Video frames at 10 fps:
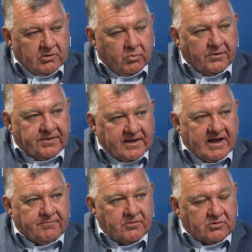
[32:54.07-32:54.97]
you want
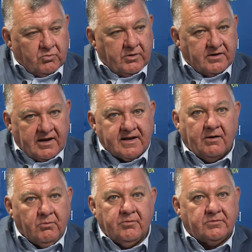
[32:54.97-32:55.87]
the government to win.
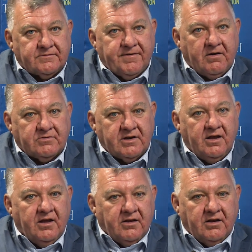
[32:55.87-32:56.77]
Okay, well, it was fair and
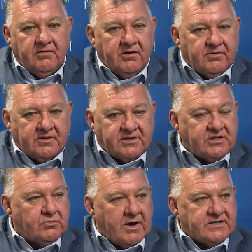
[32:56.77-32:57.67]
fair. The
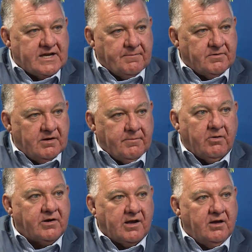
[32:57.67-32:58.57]
situation happened in
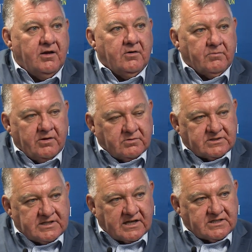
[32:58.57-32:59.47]
America where
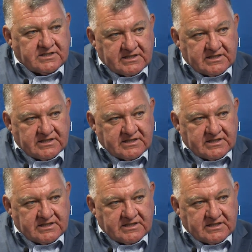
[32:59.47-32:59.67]
there was such